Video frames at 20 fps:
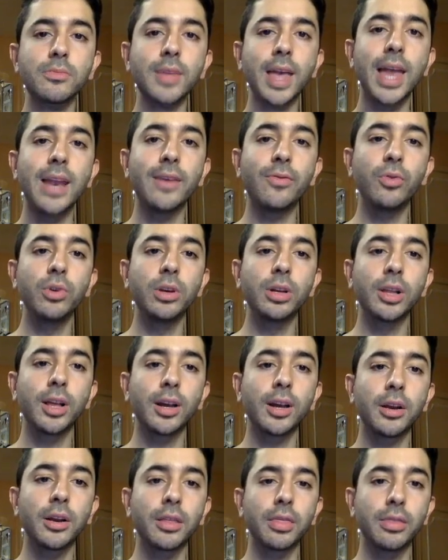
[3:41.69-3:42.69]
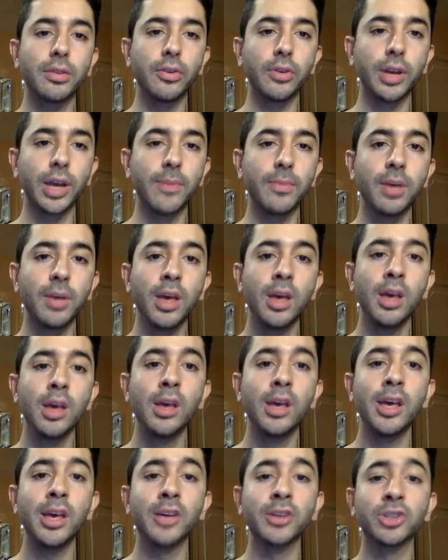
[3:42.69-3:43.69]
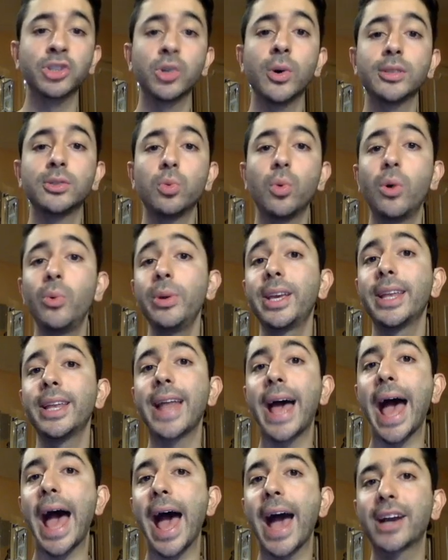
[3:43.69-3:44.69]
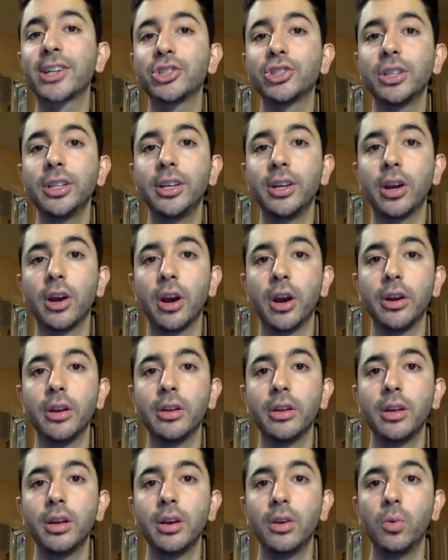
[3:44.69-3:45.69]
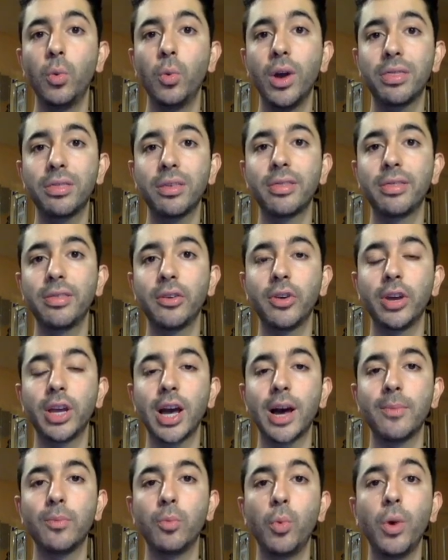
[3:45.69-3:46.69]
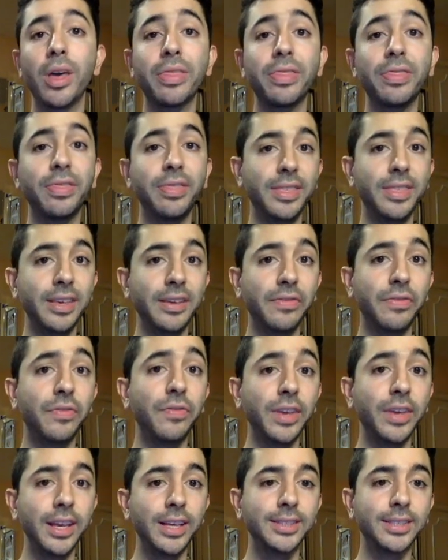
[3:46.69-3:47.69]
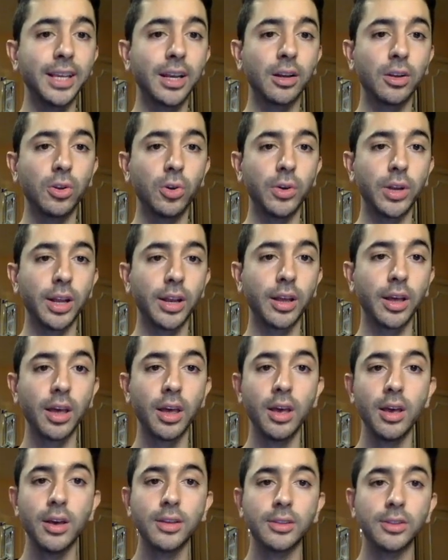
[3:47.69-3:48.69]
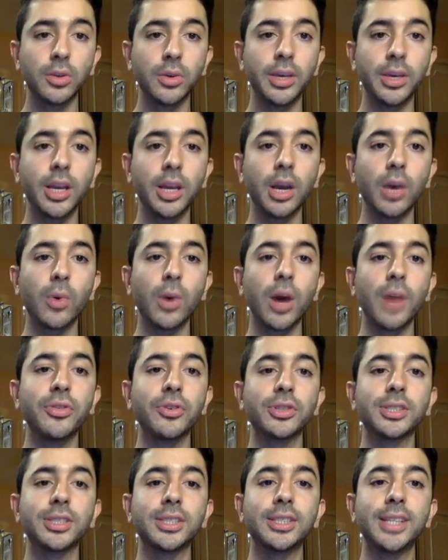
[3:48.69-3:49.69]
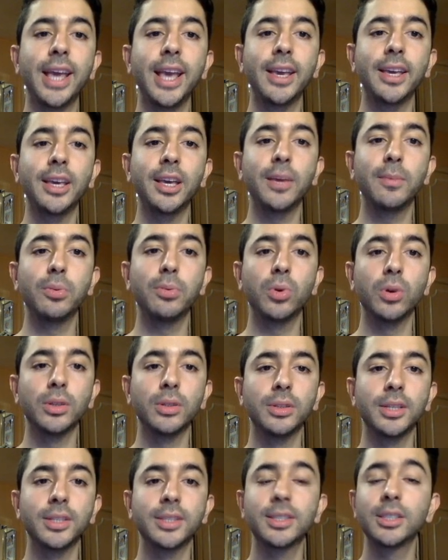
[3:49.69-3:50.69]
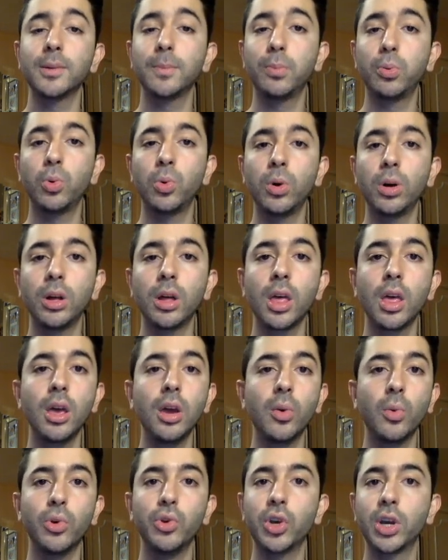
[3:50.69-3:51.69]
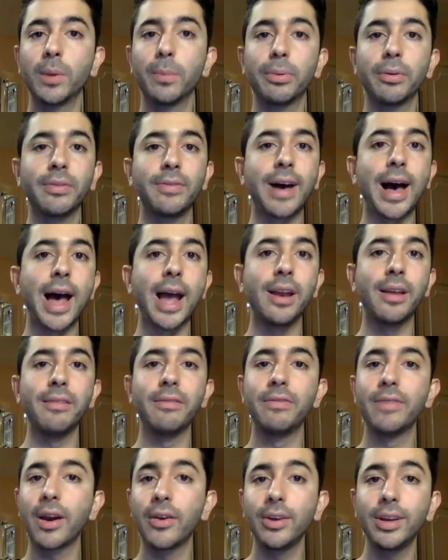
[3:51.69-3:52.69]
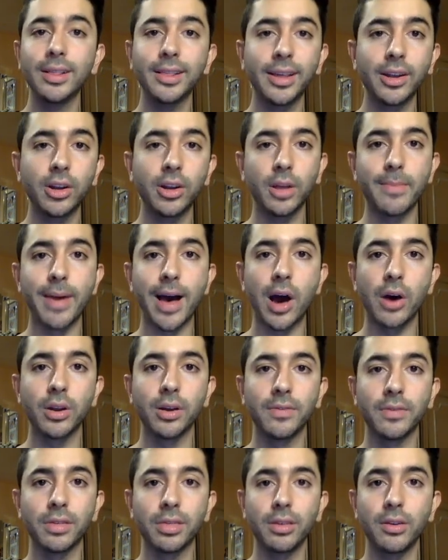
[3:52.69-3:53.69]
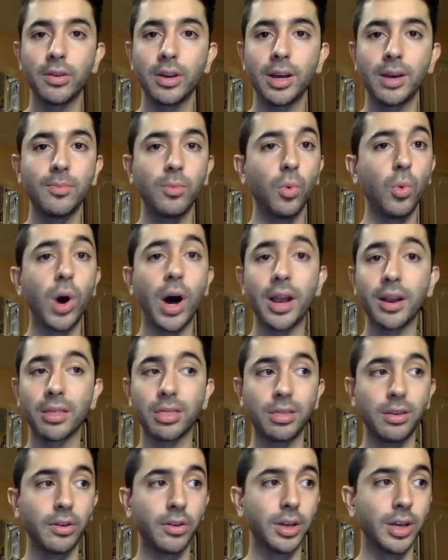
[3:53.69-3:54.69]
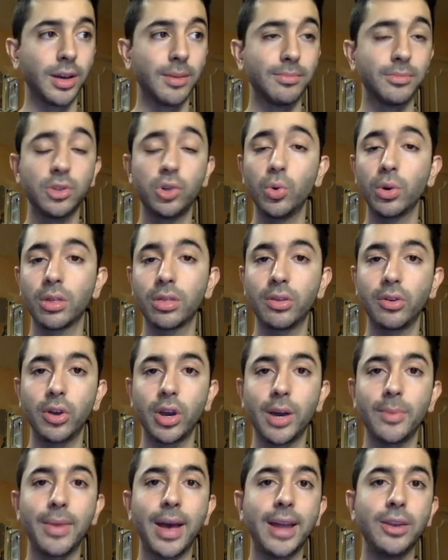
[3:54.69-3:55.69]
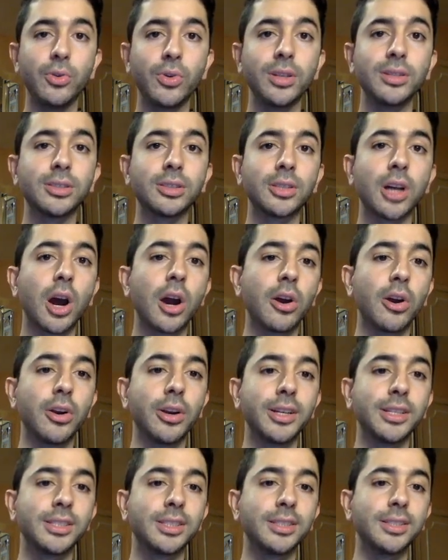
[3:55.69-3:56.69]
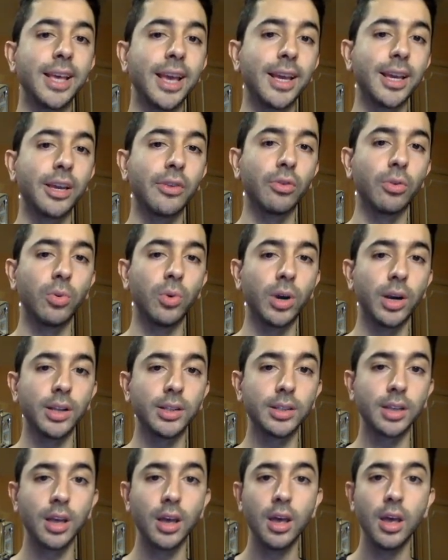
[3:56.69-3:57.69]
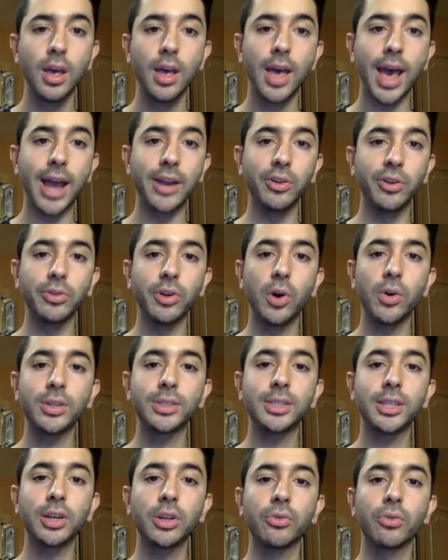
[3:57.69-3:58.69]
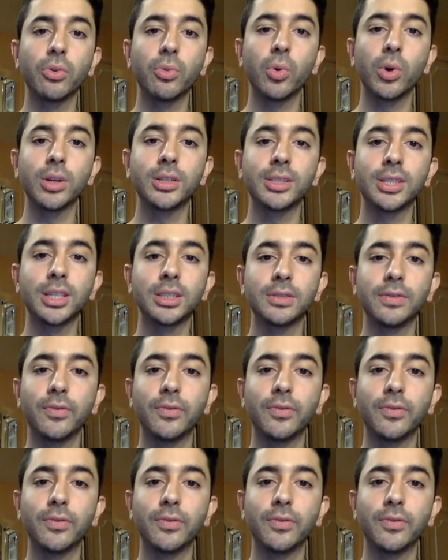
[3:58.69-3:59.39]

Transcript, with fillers: And if we click on Ethereum, it'll show us what we can actually earn with Ethereum with the fees included. So here we're under staking pools. This is a pool where you can provide a very little amount of Ethereum, one Ethereum, two Ethereum, and you can start earning staking rewards. And you'll notice here the reward says